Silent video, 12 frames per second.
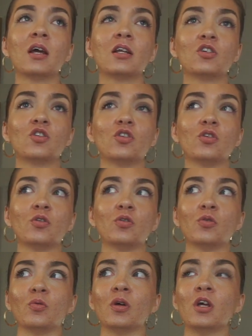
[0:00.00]

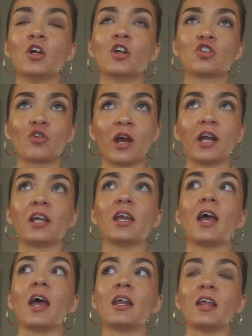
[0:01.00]
to train again,